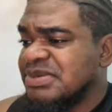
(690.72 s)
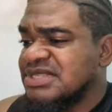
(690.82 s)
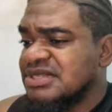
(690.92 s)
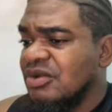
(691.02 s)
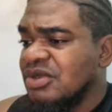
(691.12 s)

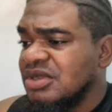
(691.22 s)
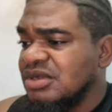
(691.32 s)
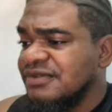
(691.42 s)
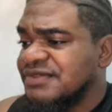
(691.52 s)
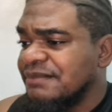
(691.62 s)
uncle
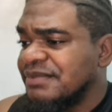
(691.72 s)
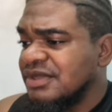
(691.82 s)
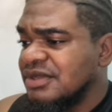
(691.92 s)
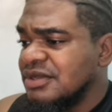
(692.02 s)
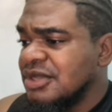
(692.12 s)
or
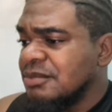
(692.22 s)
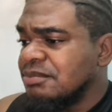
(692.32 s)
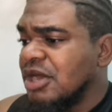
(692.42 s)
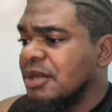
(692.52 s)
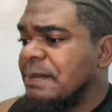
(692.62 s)
something.
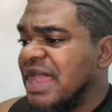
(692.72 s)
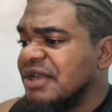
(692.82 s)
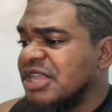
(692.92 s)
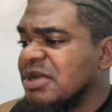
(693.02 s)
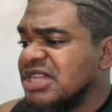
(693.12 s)
But
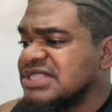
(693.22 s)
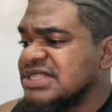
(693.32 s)
Beryl, brothers and